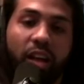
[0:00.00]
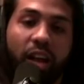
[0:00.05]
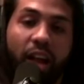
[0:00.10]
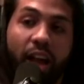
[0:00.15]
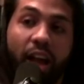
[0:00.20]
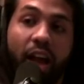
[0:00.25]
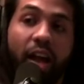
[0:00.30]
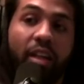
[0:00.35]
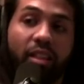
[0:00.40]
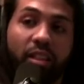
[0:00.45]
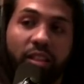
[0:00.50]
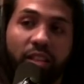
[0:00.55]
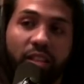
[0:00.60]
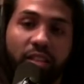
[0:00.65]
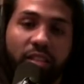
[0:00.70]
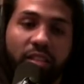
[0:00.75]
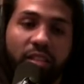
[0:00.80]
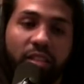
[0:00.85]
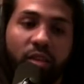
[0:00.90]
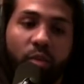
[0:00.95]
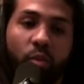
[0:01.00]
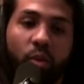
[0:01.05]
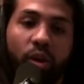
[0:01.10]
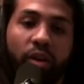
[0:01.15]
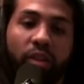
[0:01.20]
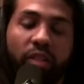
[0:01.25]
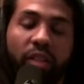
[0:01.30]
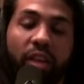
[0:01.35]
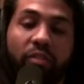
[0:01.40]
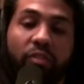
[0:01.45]
athletes where
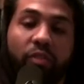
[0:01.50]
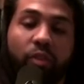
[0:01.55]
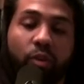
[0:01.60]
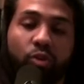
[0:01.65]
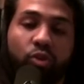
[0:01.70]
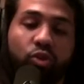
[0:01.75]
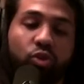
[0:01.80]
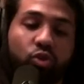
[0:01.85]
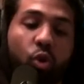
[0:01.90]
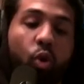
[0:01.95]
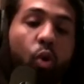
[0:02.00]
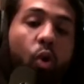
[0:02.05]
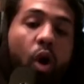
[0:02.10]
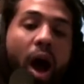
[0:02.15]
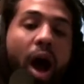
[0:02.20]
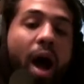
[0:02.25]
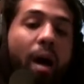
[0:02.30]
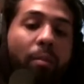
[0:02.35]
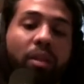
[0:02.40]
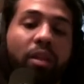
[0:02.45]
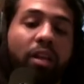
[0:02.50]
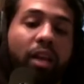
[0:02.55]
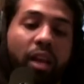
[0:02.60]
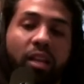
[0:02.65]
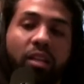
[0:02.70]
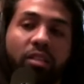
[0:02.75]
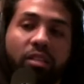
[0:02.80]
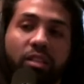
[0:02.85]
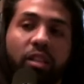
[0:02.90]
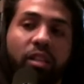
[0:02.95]
they feel so obligated
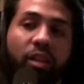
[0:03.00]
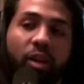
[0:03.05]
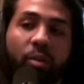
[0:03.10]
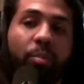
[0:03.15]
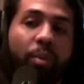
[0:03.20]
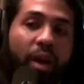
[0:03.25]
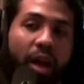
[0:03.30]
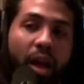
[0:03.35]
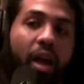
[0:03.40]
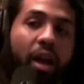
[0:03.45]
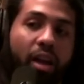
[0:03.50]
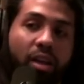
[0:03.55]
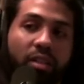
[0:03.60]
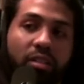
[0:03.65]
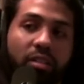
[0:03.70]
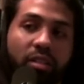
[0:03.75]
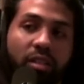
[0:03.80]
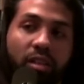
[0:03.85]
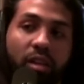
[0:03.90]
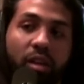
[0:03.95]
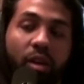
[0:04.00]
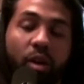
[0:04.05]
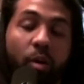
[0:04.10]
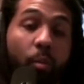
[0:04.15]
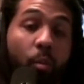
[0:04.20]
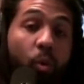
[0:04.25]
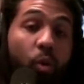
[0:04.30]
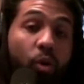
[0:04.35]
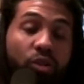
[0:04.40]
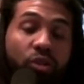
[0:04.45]
to their past,
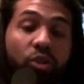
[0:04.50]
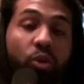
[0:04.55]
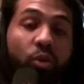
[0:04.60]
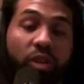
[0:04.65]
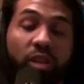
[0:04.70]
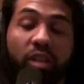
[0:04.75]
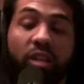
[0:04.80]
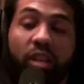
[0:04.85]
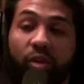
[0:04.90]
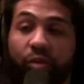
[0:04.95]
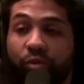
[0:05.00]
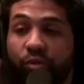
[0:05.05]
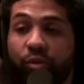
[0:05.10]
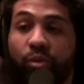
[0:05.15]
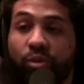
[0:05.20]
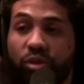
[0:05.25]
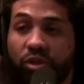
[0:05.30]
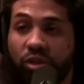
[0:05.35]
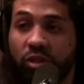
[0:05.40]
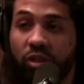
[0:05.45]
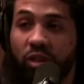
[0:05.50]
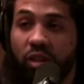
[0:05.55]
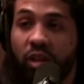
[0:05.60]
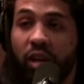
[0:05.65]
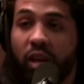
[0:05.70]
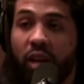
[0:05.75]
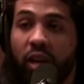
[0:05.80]
more so than their future, mm.